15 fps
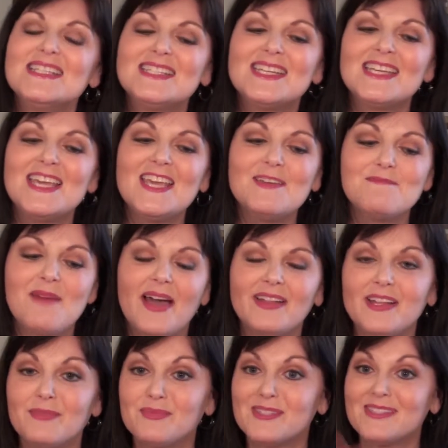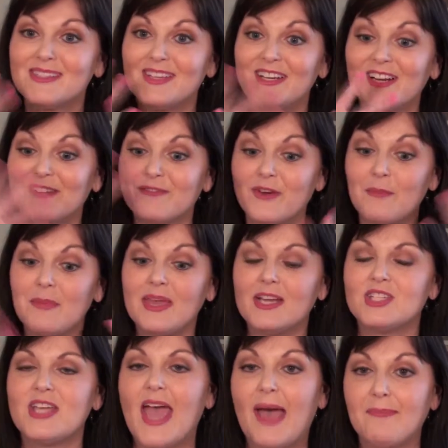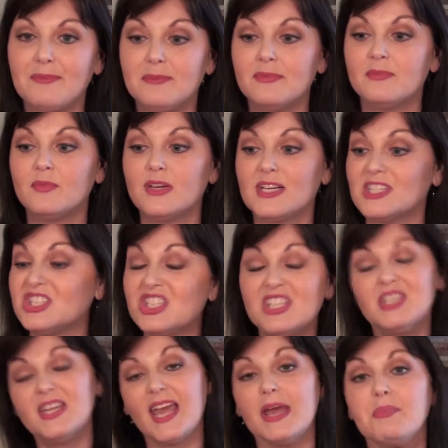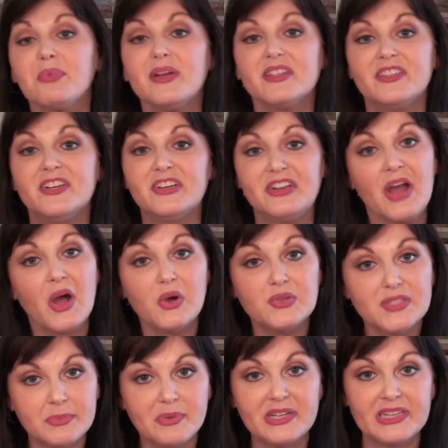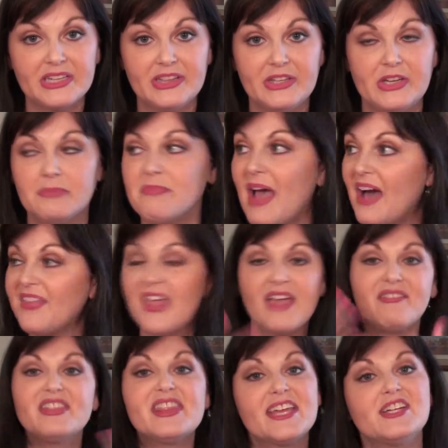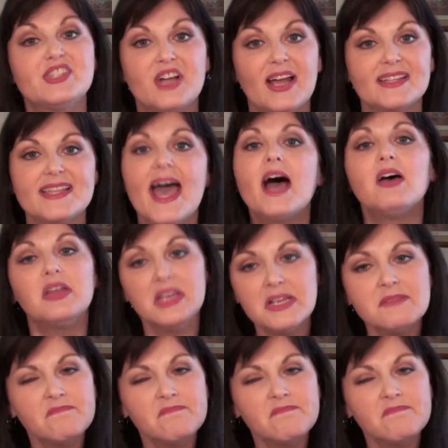to keep my lips, you know, from being chapped. Because you can't breathe through your nose, you breathe in through your mouth, everything dries out.